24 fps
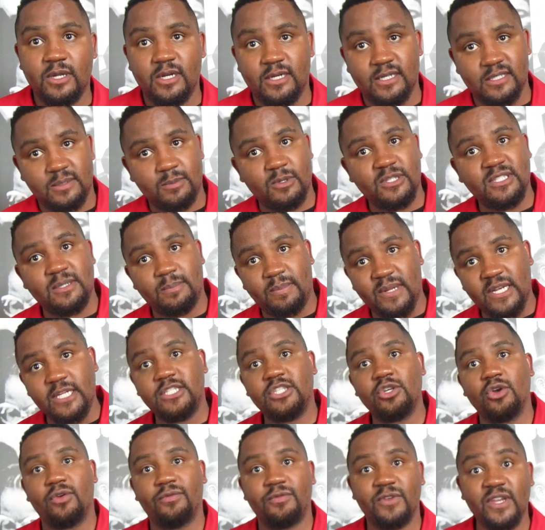
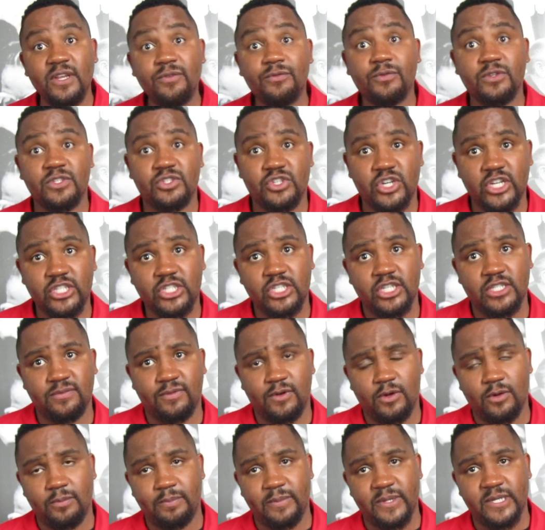responsibility of infrastructure
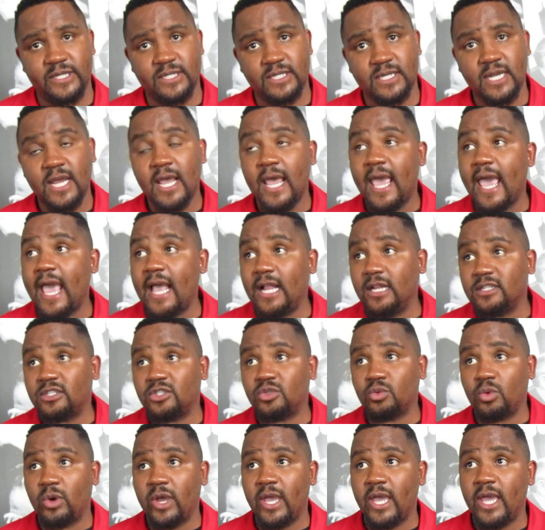development
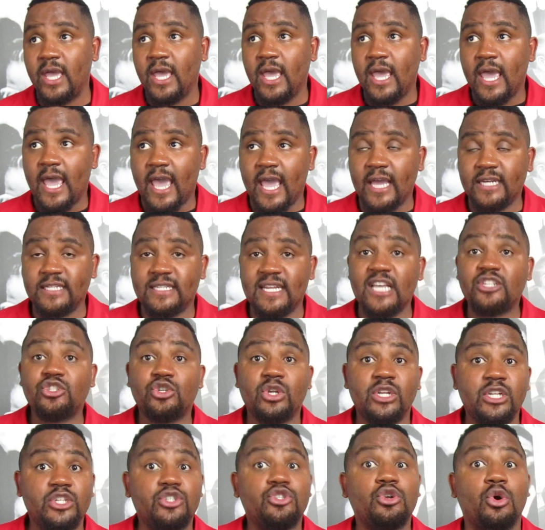elsewhere and
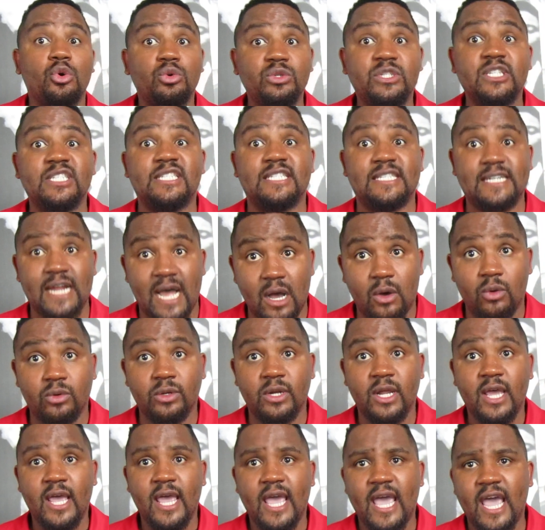actually toned it down.
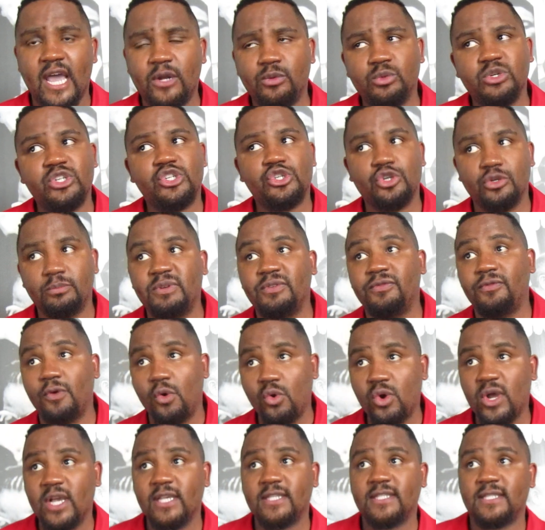And we should be
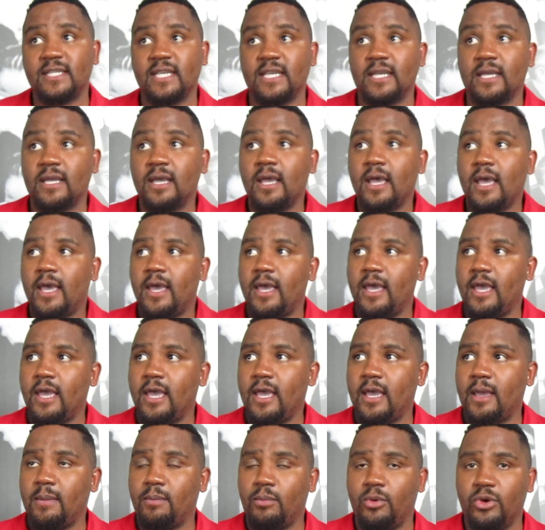focusing
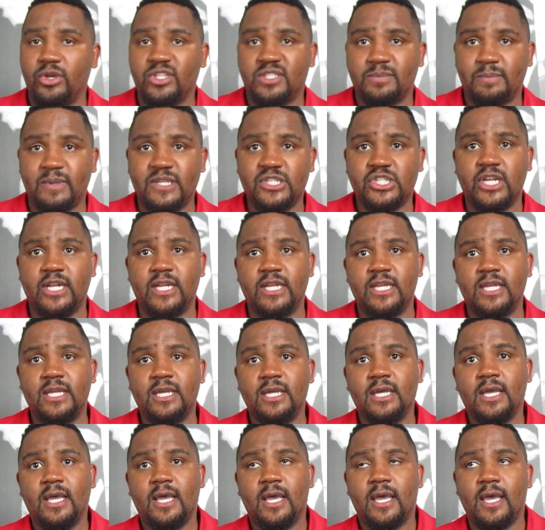more especially
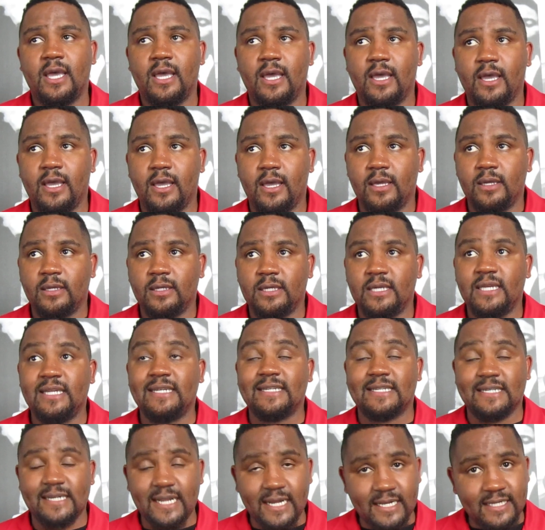
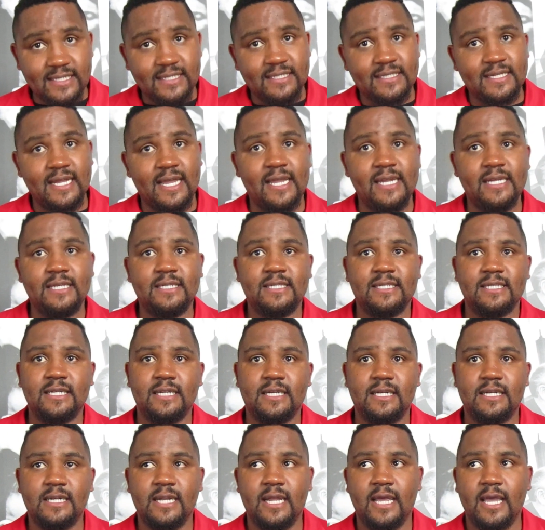in real estate,
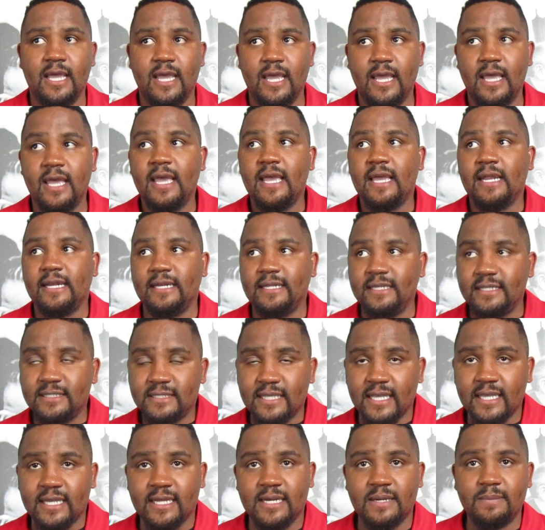in lease
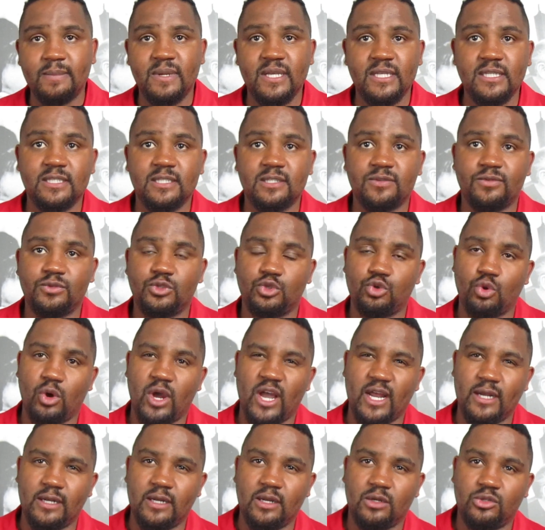agreements
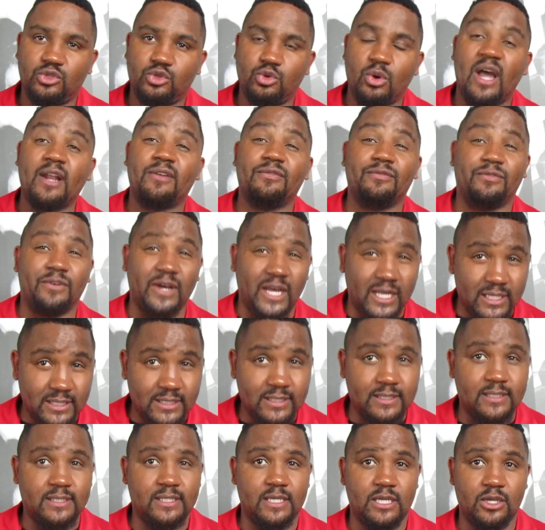to
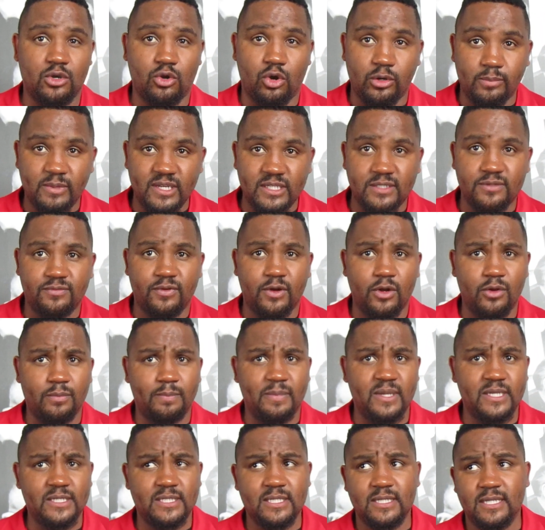advance economic
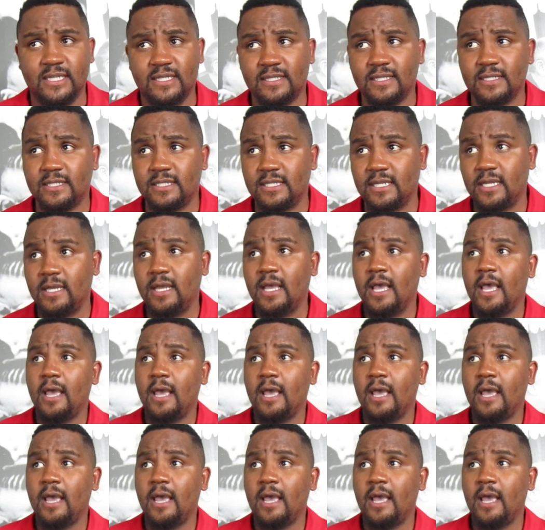development in the city,